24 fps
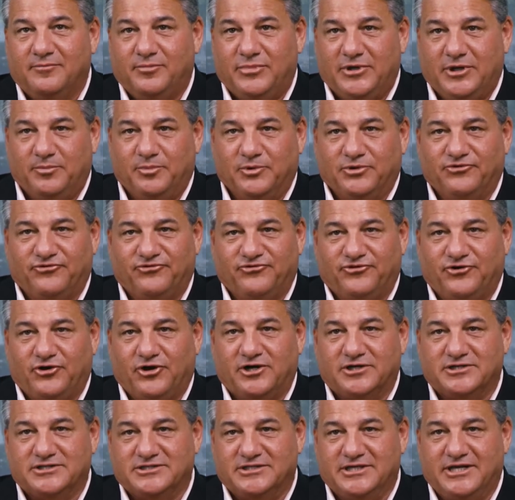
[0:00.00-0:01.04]
people
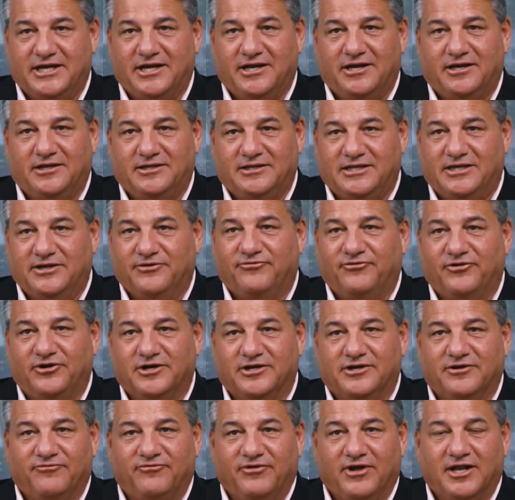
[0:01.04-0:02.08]
start seeing a
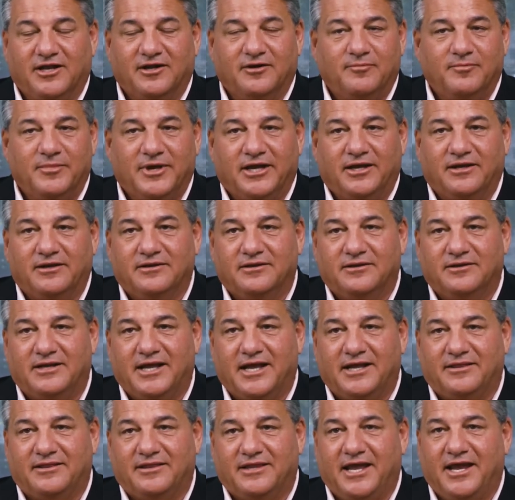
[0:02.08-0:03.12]
different development
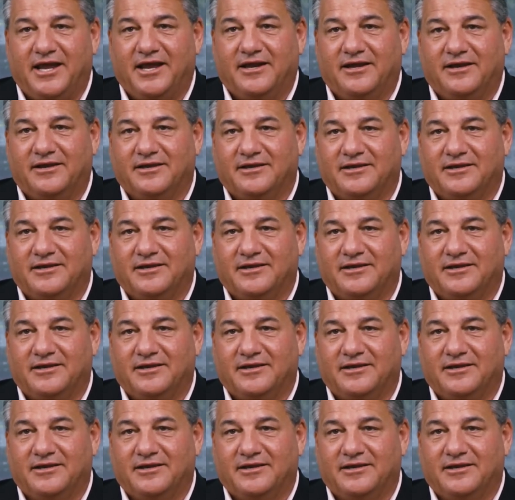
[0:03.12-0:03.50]
that they